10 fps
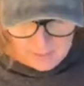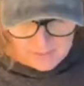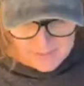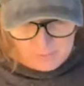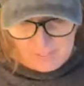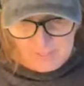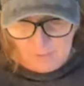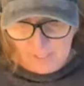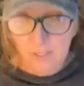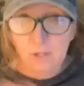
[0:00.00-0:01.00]
So
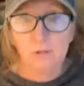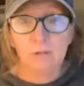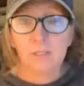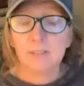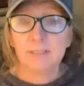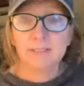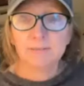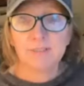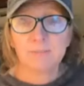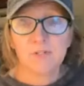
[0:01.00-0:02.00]
anyway, oh, this
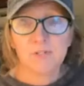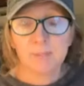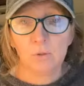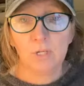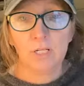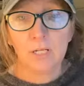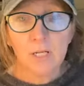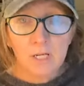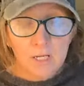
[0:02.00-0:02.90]
was supposed to be quick.